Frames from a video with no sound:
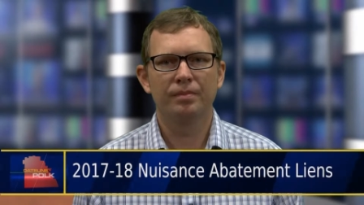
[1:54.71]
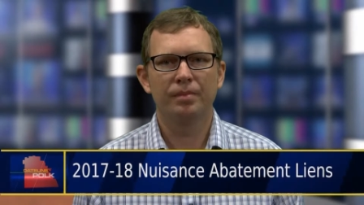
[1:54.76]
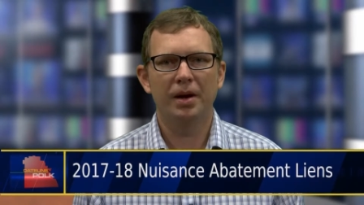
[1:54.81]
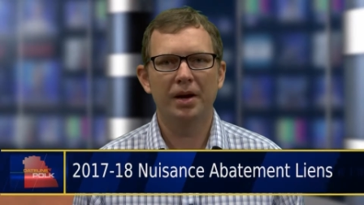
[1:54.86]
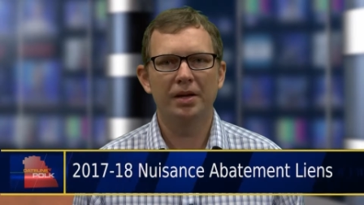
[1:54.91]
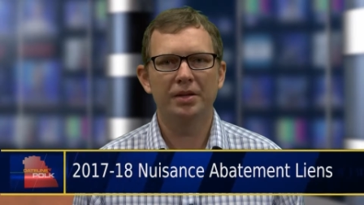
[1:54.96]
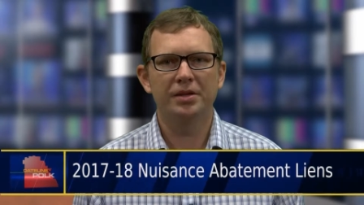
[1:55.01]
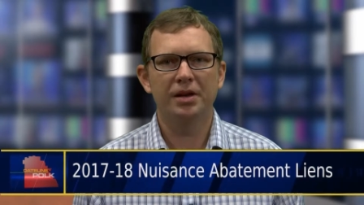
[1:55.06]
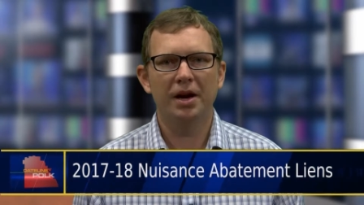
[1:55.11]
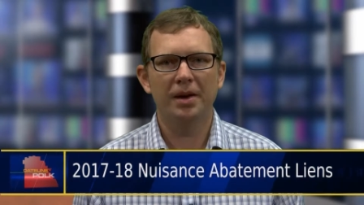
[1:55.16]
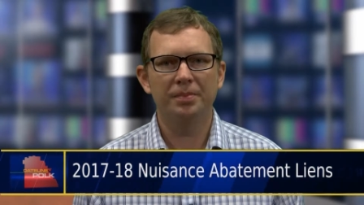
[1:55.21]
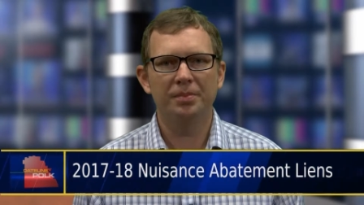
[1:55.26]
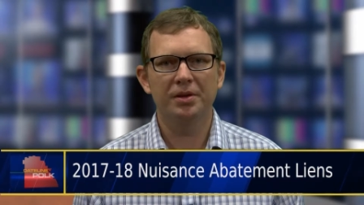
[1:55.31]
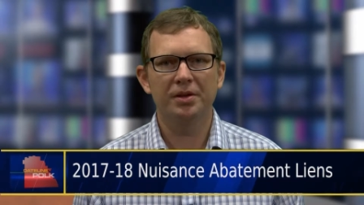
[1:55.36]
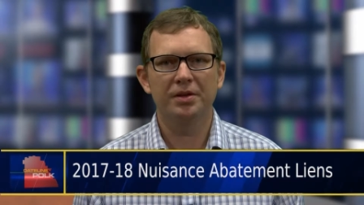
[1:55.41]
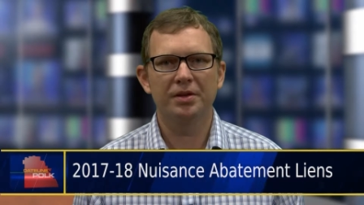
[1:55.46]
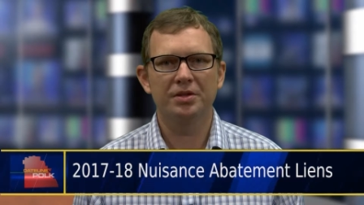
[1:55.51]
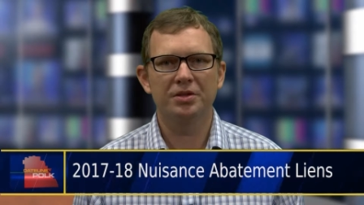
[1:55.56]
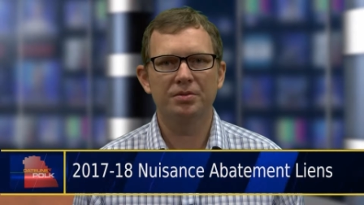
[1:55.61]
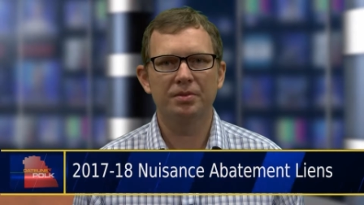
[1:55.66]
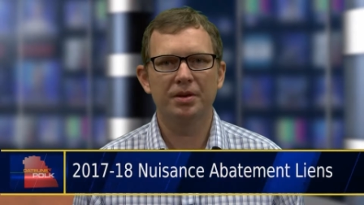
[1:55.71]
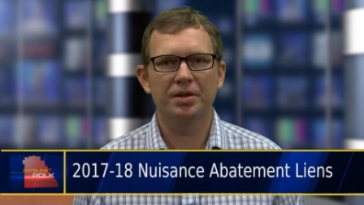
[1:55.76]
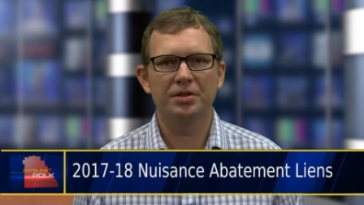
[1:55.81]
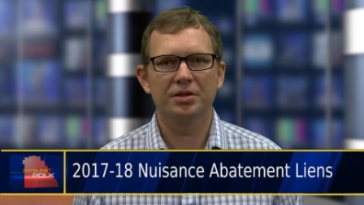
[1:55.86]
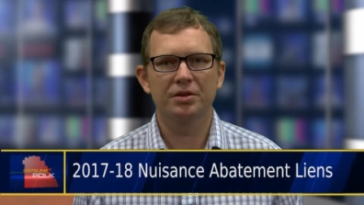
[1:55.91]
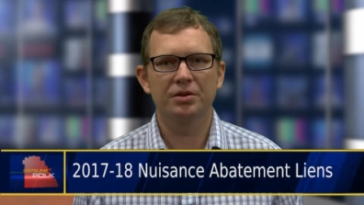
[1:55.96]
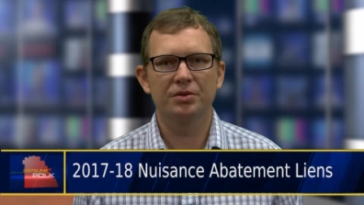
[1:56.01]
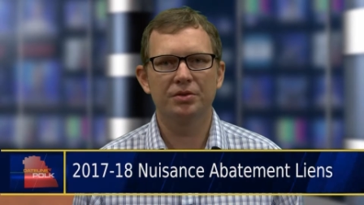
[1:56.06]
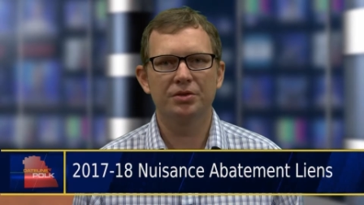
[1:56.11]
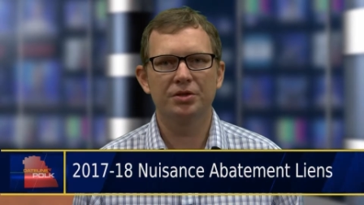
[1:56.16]
By adopting this
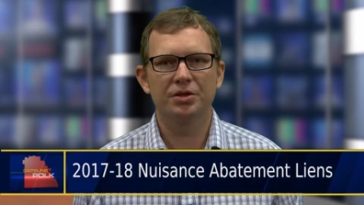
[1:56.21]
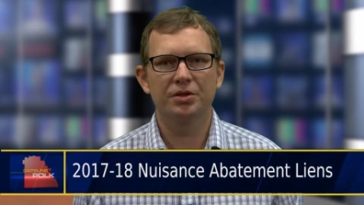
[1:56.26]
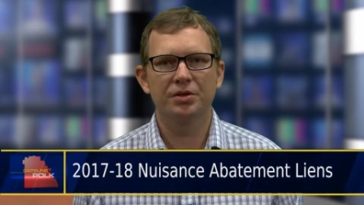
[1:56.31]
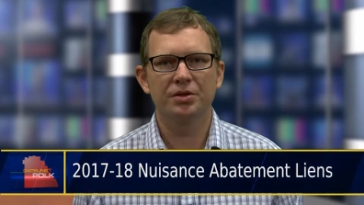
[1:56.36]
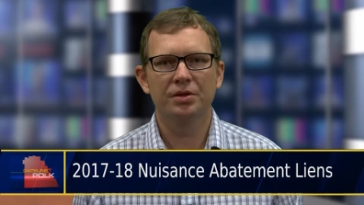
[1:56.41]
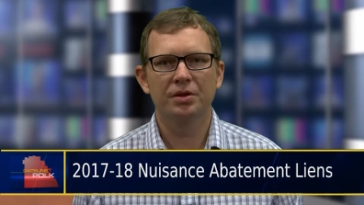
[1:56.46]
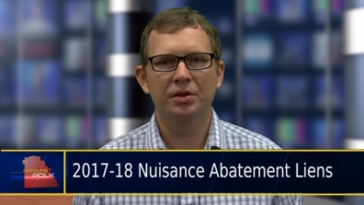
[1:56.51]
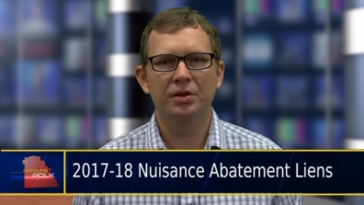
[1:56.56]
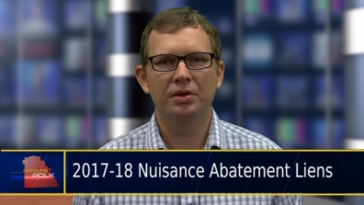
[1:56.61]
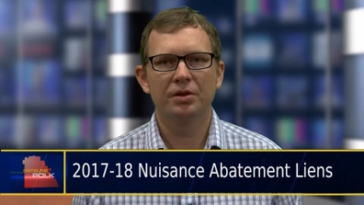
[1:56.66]
resolution,